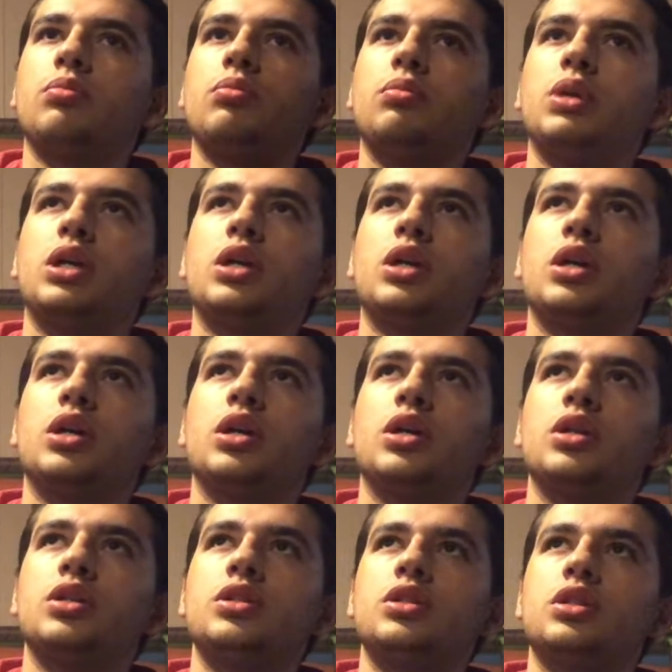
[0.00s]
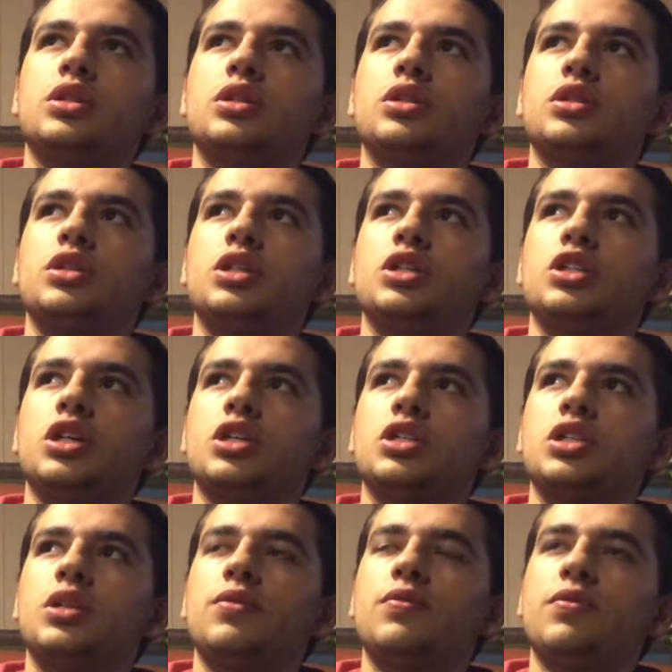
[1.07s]
because she
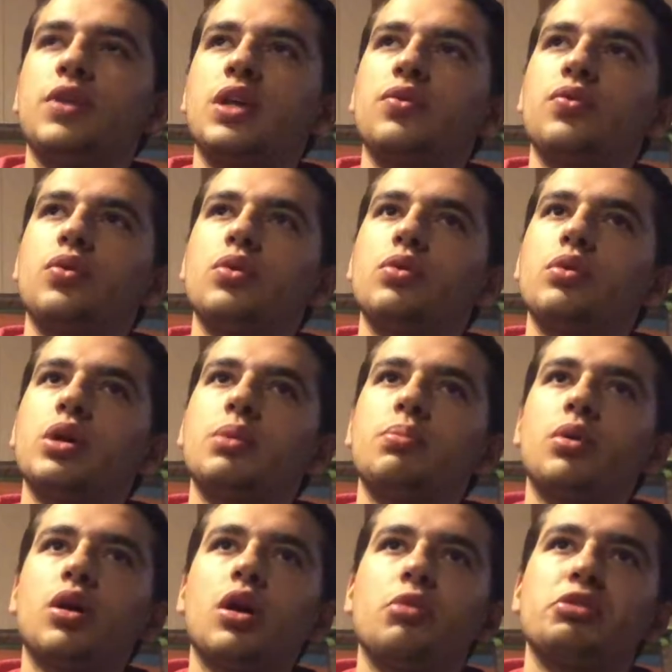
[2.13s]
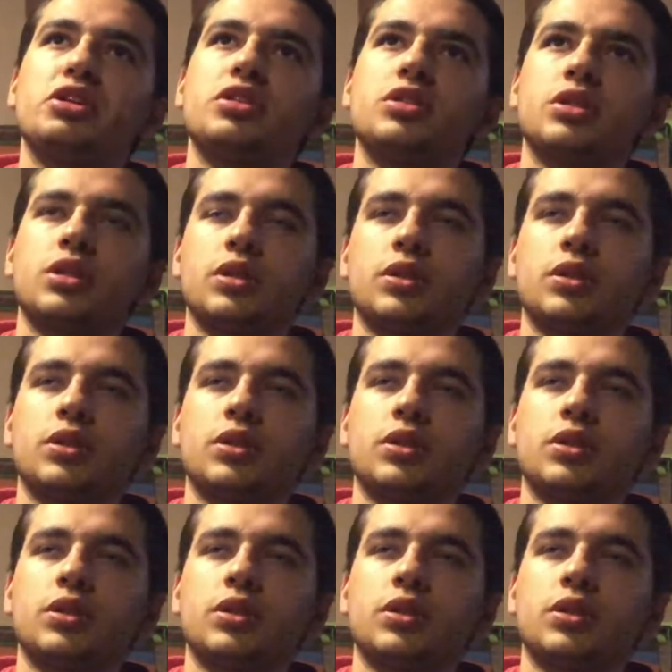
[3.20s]
judged him faithful who had promised.